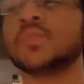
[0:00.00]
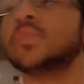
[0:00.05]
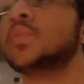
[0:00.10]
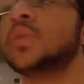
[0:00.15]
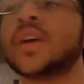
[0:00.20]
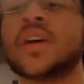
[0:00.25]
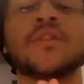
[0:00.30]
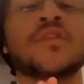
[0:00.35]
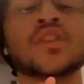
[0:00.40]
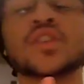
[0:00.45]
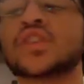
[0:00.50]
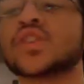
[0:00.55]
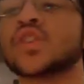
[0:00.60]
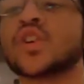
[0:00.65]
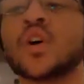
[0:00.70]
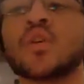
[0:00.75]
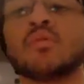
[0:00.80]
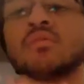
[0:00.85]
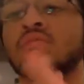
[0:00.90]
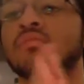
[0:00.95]
If it's
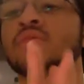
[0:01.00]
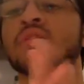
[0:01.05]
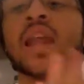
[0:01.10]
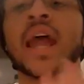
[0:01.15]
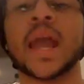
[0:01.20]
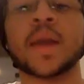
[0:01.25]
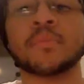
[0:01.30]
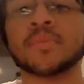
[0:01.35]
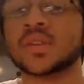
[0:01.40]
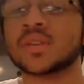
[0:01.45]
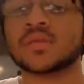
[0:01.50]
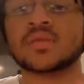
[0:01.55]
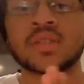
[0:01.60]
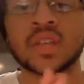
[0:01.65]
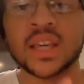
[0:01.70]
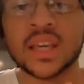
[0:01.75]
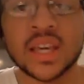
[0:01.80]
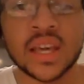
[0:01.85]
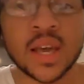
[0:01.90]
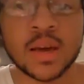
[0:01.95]
your name is
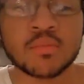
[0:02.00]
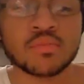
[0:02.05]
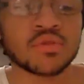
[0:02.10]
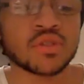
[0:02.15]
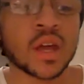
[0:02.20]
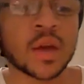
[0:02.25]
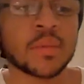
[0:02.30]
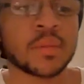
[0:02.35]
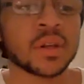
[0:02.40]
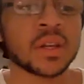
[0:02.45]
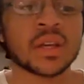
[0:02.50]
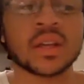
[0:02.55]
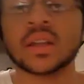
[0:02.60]
TM Jamie